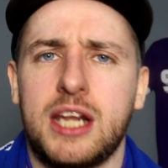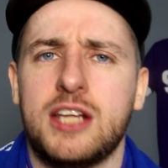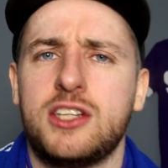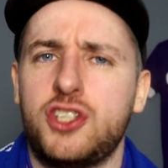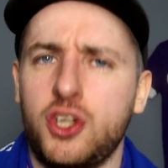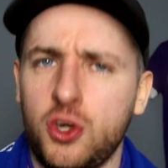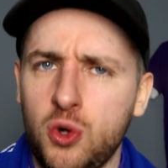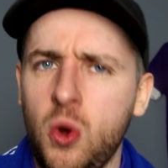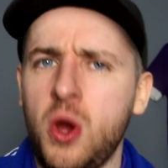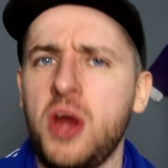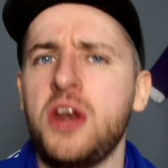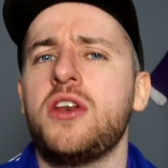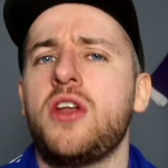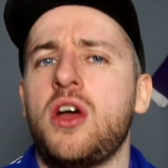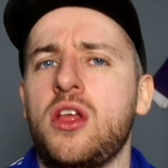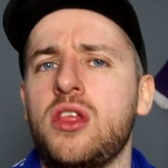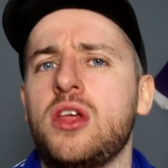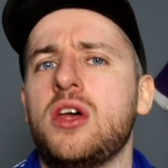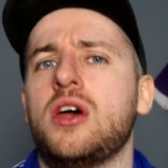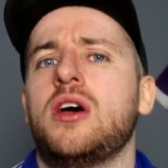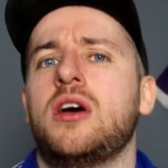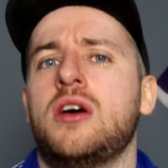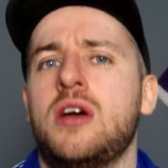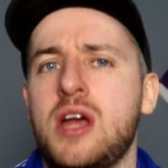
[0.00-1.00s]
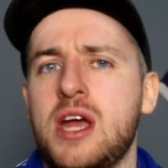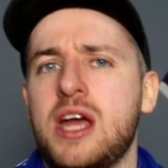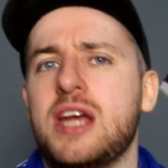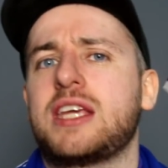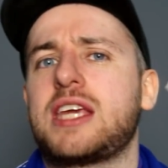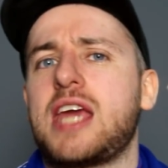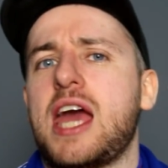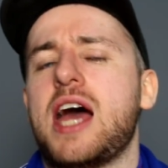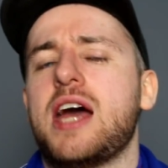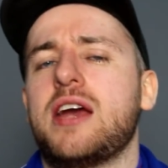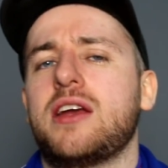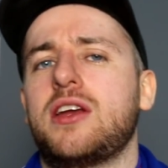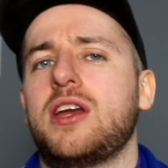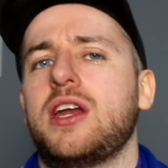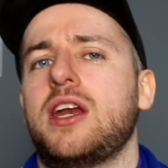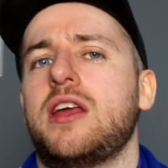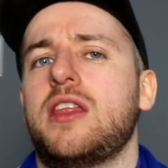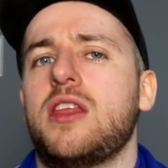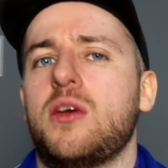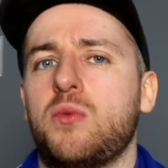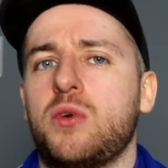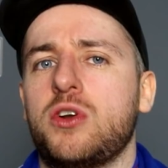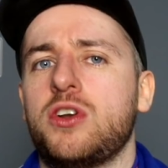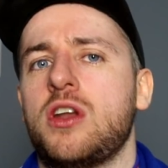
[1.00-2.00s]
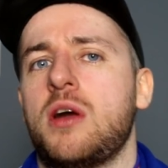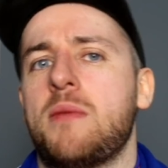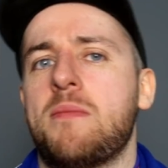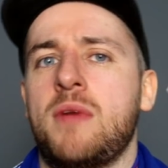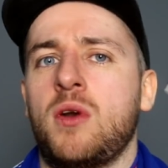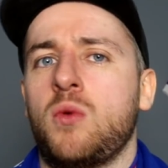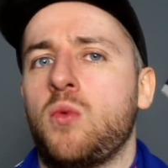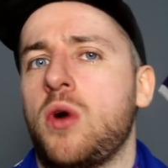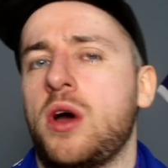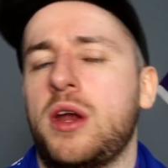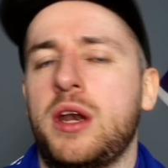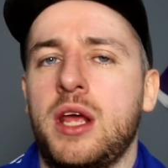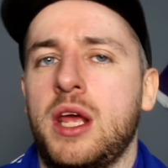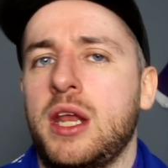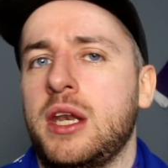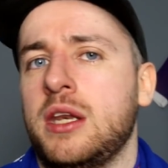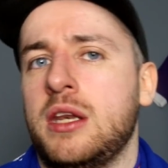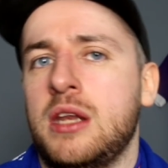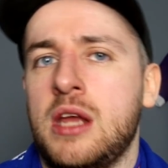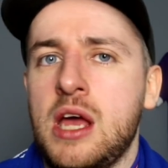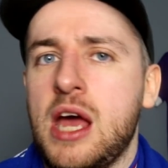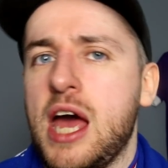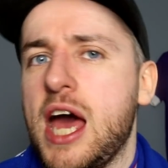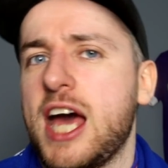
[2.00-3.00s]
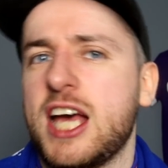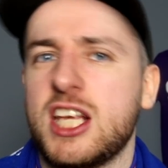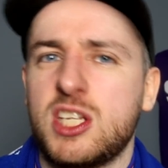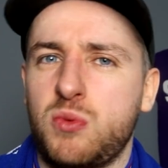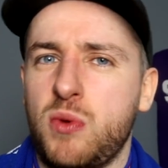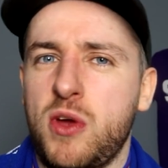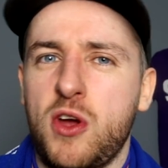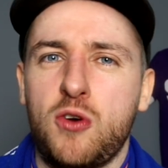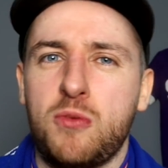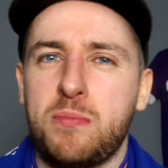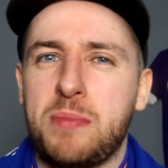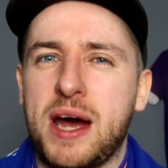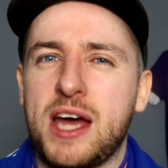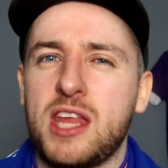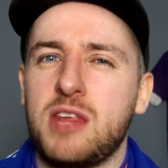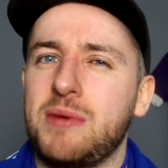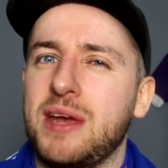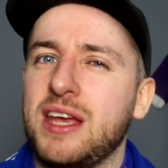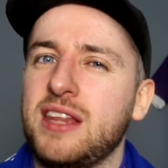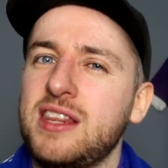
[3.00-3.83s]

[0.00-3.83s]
Do you know another category that we're number one in as well, by the way?